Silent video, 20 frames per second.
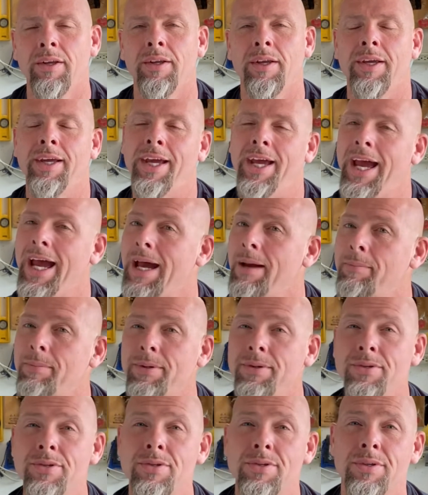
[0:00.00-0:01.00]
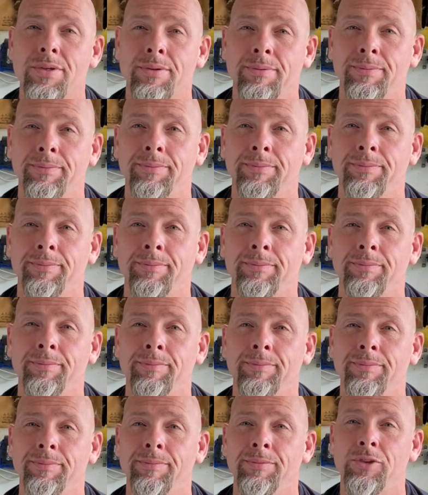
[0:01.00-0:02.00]
It happens,
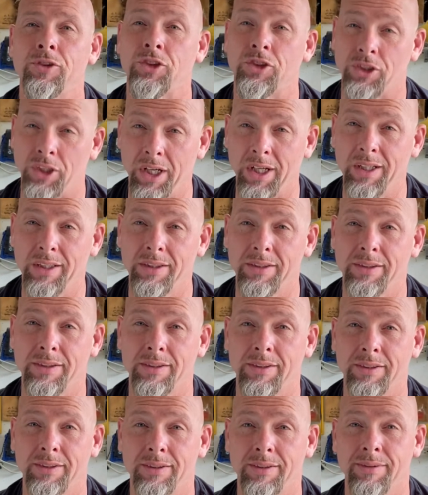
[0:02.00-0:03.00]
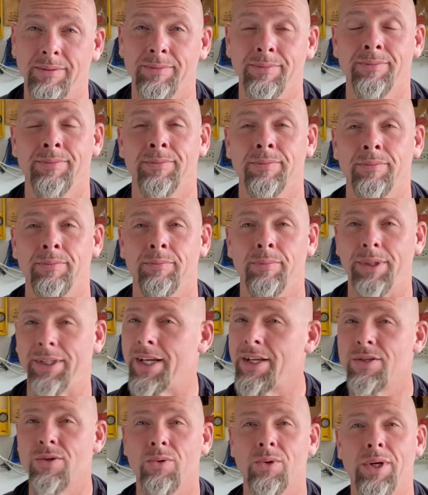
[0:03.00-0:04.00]
sucks, but
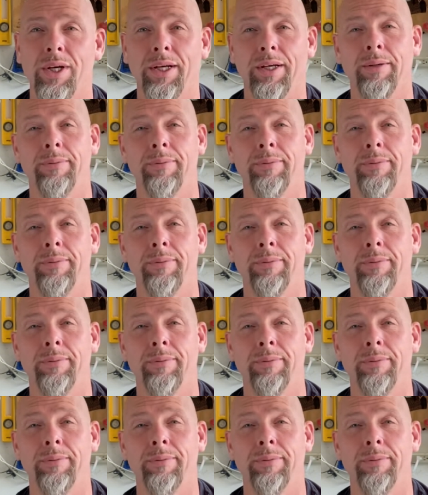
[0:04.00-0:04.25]
that's okay.